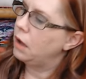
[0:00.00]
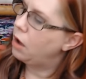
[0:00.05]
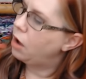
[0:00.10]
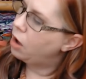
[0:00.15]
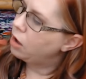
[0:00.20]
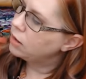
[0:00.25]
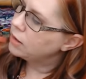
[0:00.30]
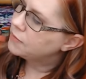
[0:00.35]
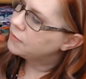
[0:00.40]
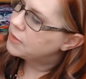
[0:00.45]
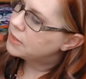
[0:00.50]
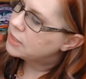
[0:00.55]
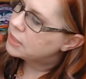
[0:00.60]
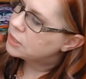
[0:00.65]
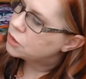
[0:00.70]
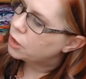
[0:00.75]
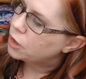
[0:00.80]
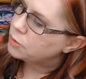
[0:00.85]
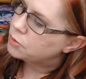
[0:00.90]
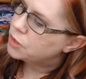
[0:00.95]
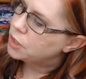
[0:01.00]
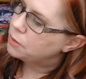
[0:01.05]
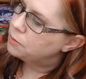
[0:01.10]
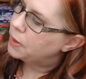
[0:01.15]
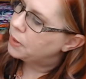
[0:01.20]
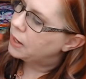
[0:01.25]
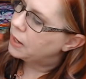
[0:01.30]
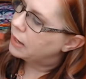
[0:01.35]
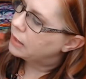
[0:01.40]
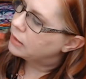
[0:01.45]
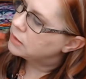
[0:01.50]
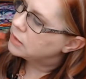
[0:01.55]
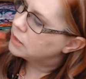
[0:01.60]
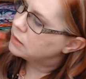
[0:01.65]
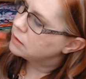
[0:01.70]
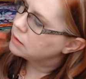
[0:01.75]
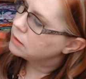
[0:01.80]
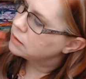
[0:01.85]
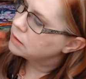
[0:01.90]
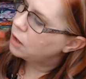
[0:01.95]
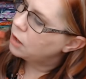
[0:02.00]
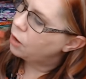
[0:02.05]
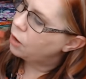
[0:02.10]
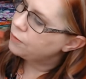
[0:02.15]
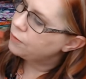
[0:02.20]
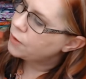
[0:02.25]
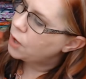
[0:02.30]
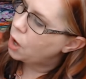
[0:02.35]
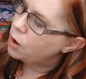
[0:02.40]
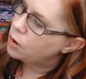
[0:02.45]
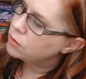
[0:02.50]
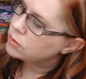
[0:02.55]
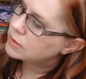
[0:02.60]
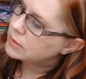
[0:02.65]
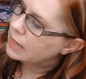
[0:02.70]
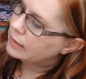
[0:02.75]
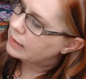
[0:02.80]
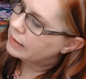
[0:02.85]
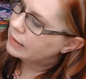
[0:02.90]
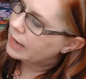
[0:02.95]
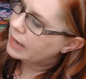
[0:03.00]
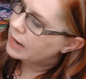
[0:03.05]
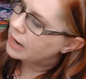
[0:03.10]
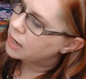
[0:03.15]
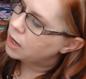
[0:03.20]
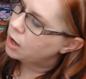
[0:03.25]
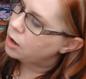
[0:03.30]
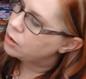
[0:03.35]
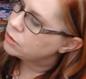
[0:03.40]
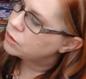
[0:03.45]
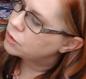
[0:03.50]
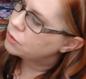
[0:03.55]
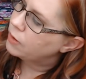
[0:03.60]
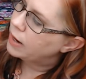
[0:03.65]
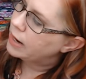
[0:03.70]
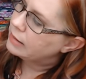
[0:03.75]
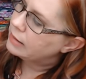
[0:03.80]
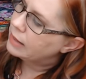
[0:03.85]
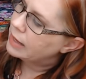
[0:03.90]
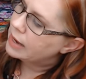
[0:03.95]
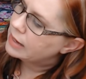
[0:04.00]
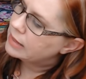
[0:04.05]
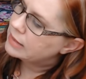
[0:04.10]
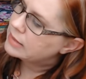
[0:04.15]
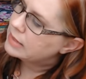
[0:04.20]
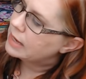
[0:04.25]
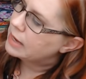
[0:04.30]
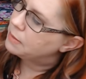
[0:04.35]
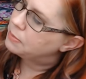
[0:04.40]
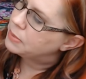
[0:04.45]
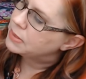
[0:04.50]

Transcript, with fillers: all of the description, but Gulf Coast, Atlantic Coast, Great Lakes, and